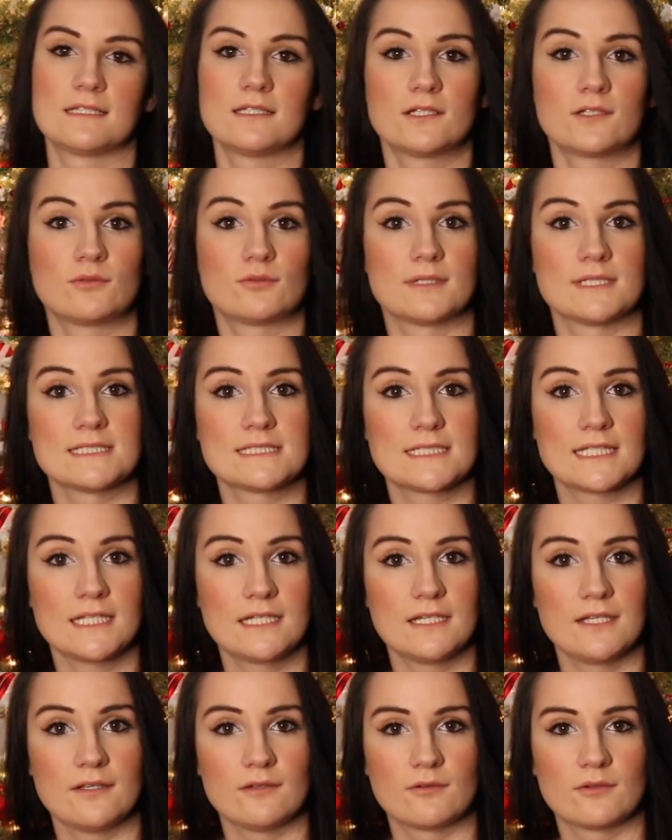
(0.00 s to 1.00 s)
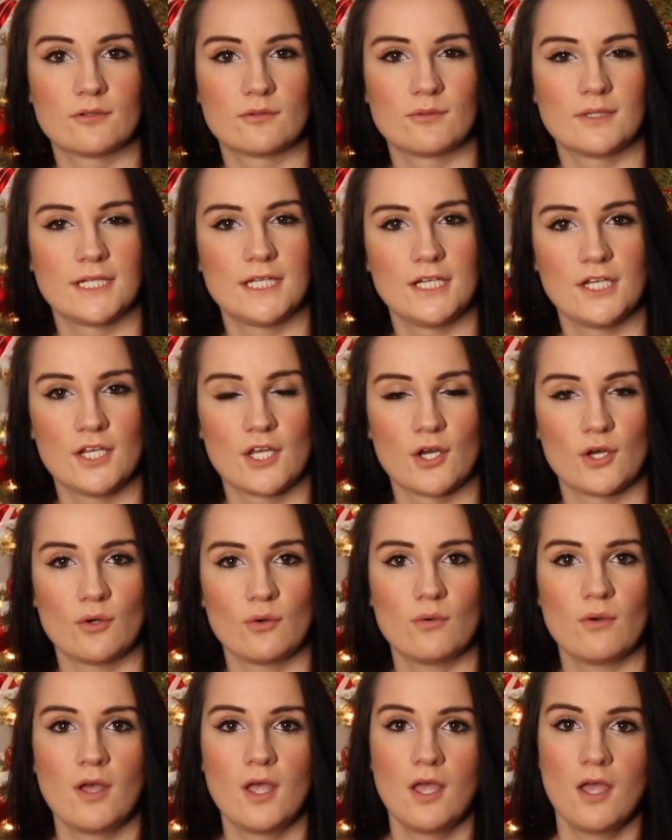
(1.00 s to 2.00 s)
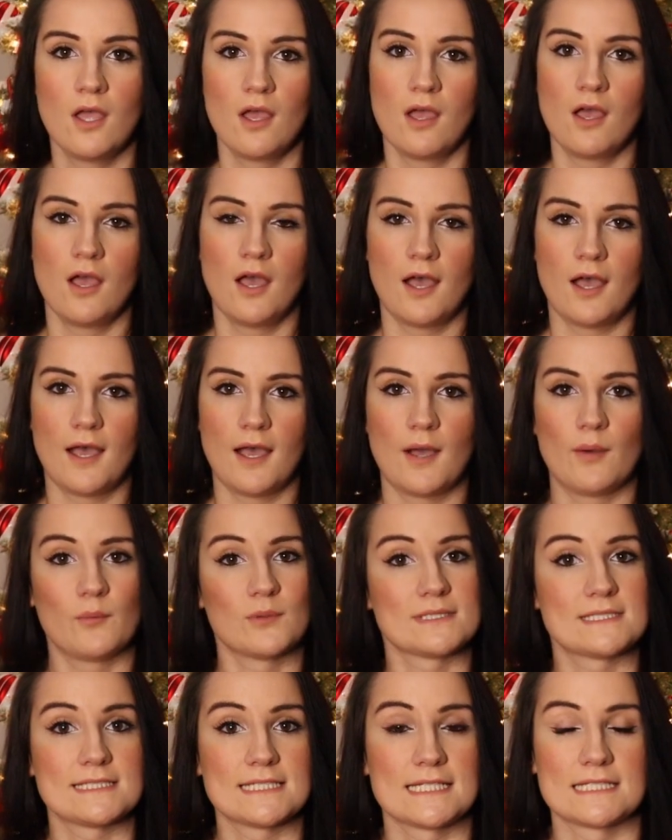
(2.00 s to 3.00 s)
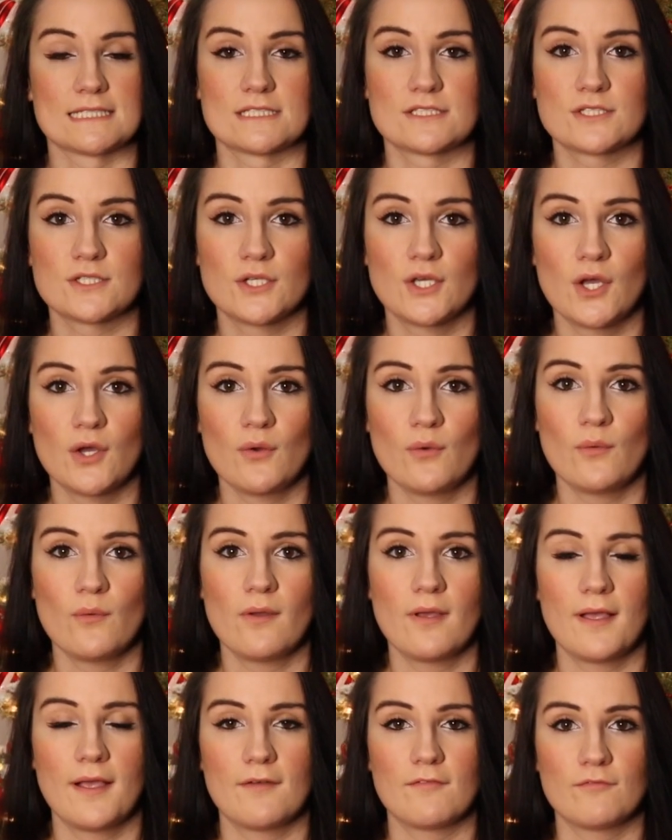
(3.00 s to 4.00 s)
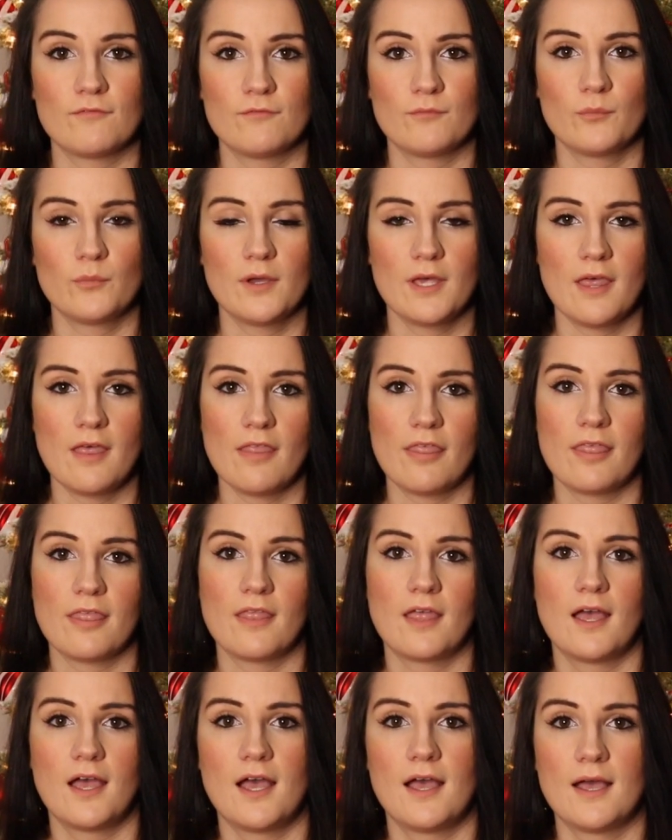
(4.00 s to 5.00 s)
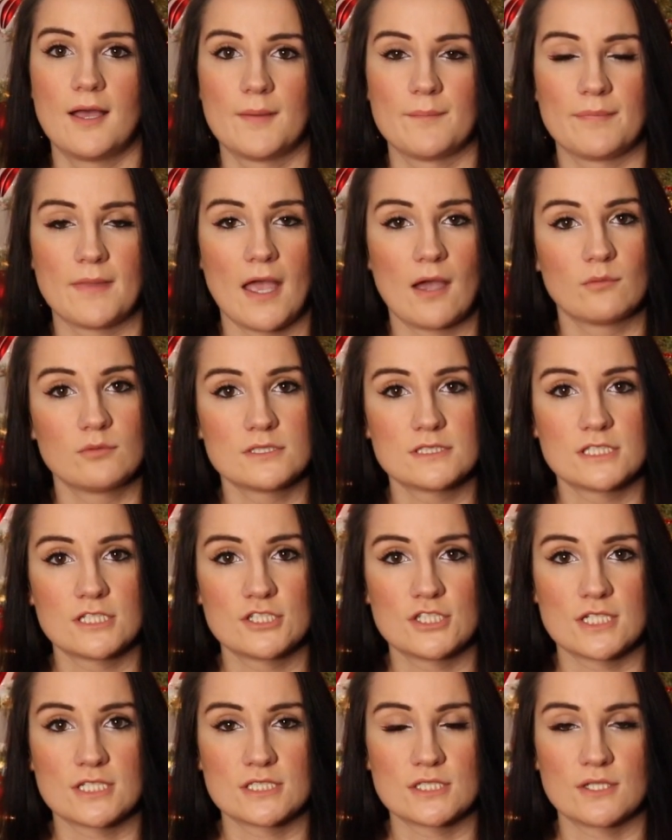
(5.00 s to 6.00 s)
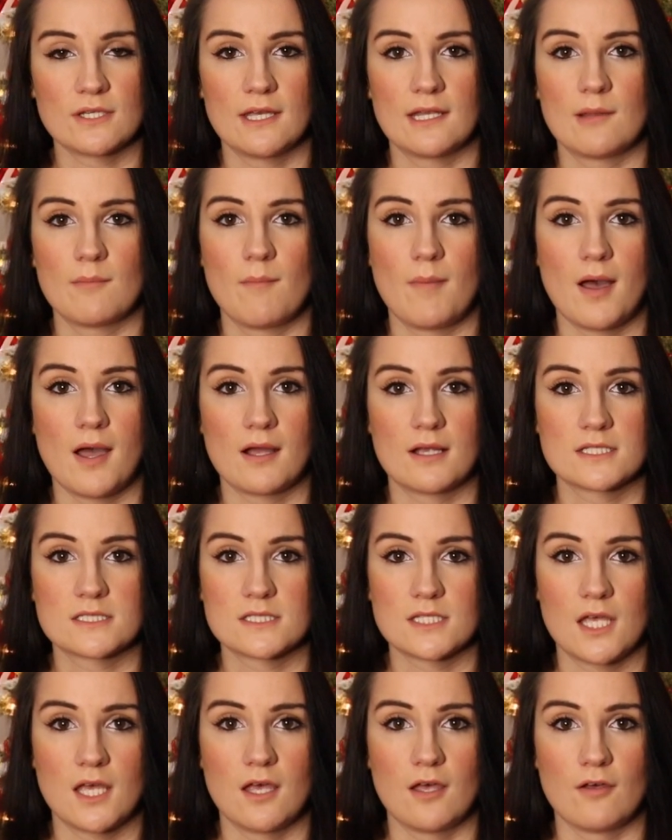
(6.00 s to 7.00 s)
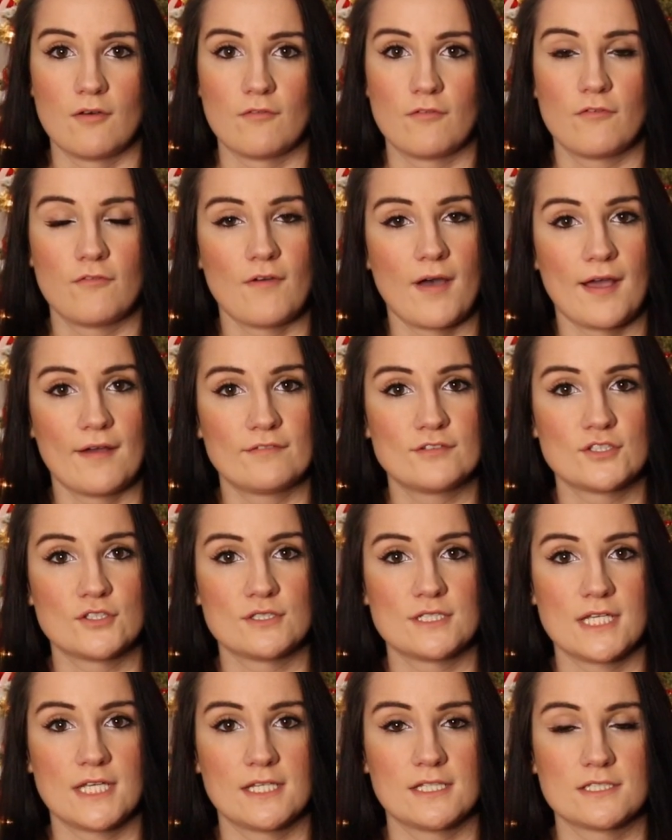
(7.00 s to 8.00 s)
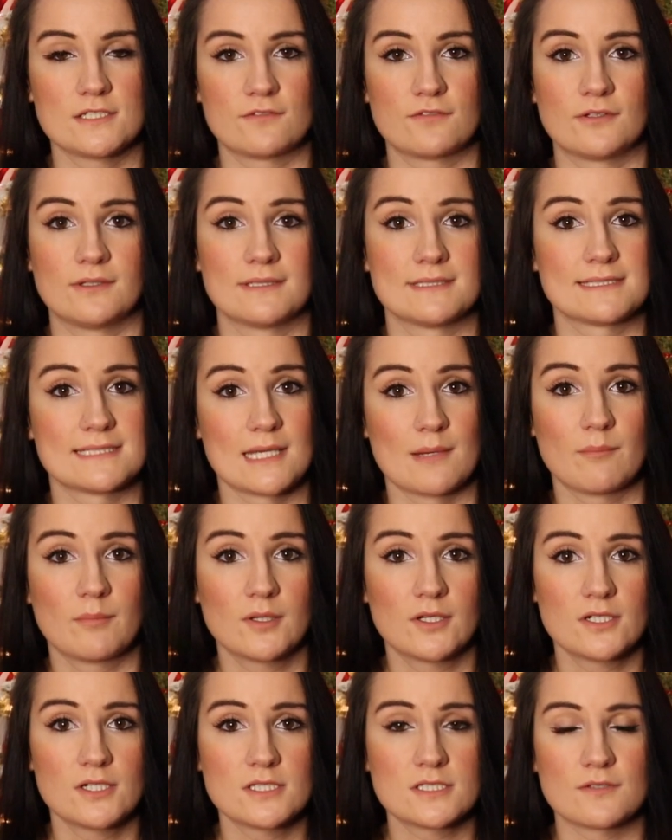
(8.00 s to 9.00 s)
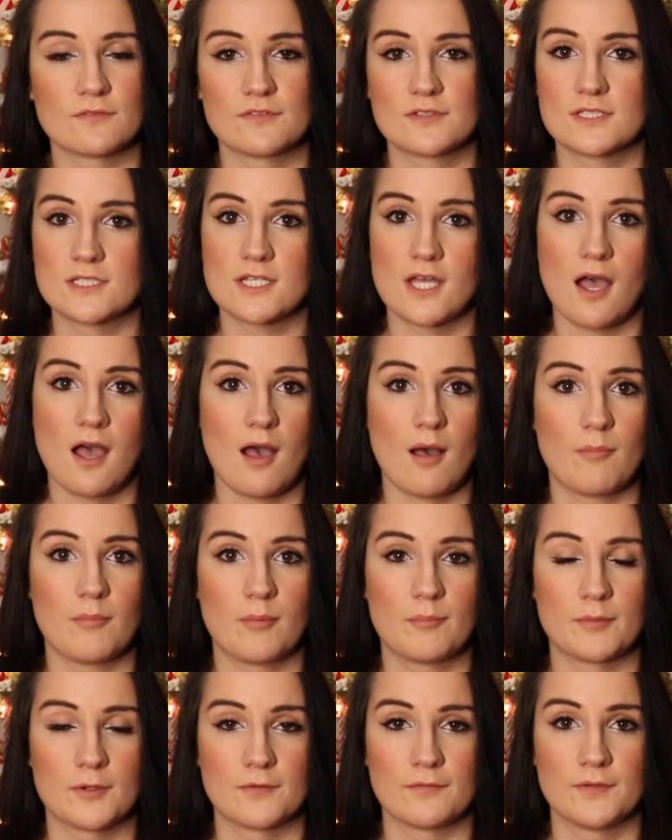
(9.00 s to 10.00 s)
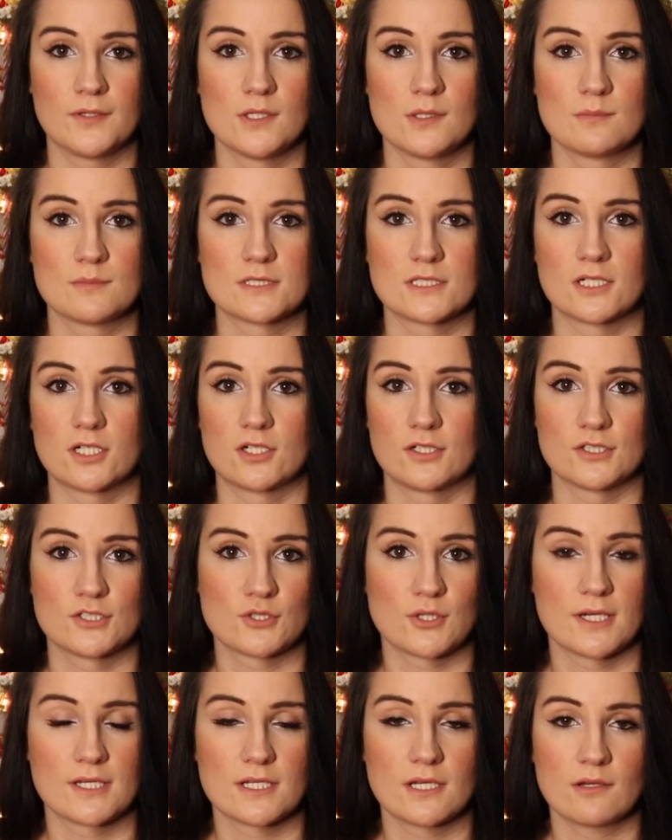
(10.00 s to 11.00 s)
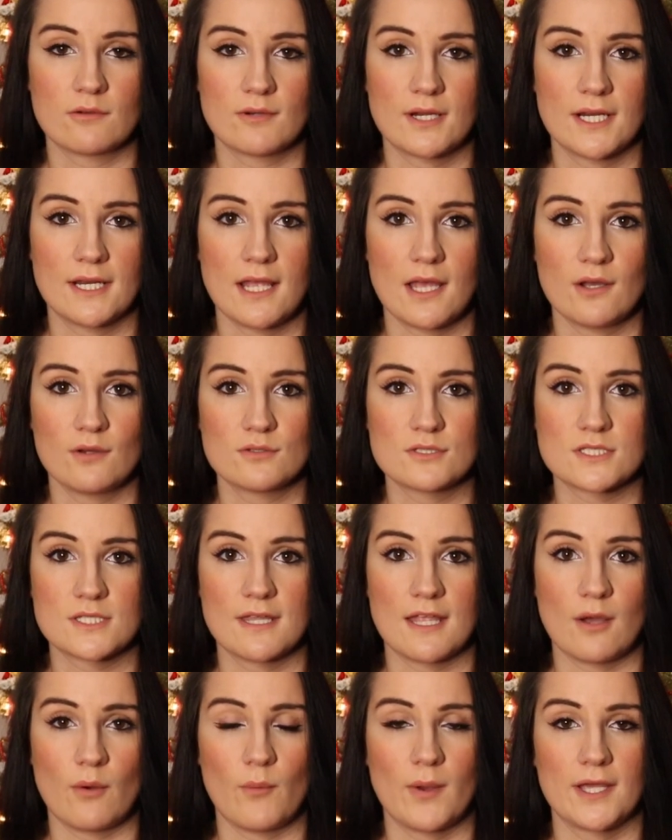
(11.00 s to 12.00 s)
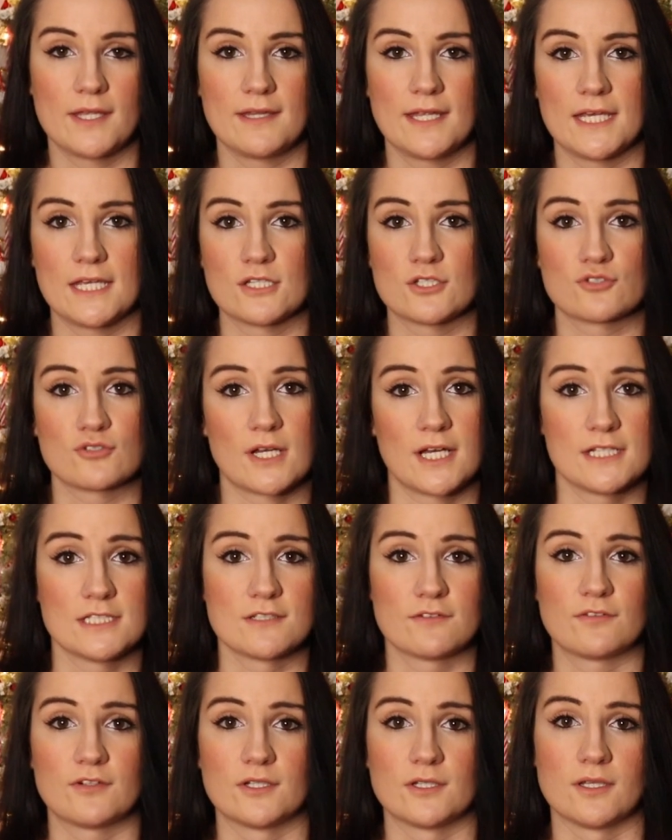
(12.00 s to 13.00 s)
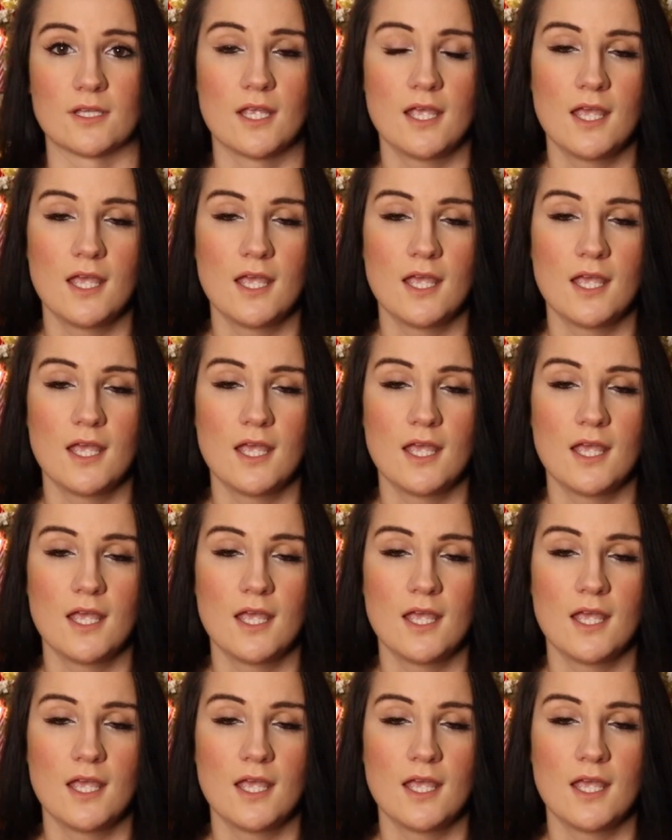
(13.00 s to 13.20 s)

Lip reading: a little risky and you don't really know what scents to go with, I would suggest to get a box of 5 to 10 different samplers of top perfumes that are trending right now, so that way they can try different